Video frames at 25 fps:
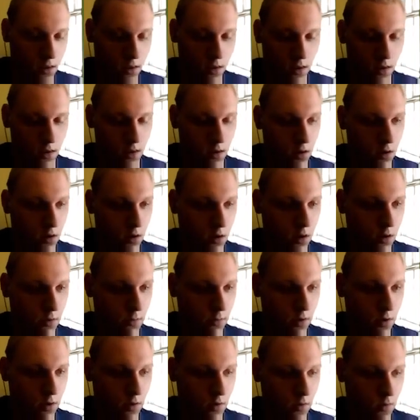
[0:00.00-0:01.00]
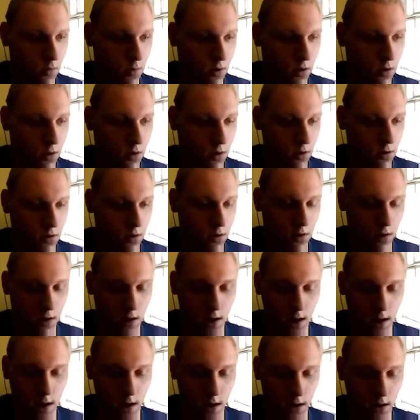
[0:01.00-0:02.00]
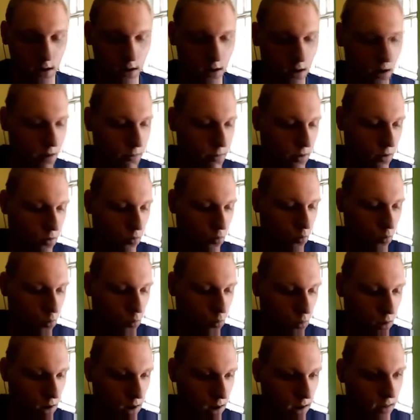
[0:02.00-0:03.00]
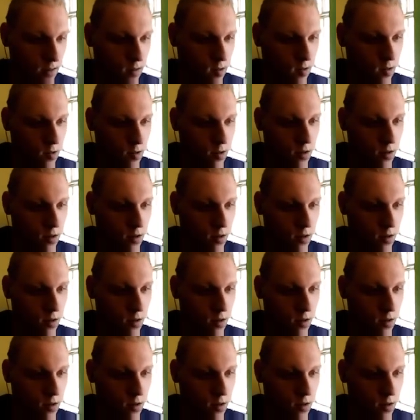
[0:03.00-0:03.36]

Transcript: the double dots one, and type in white,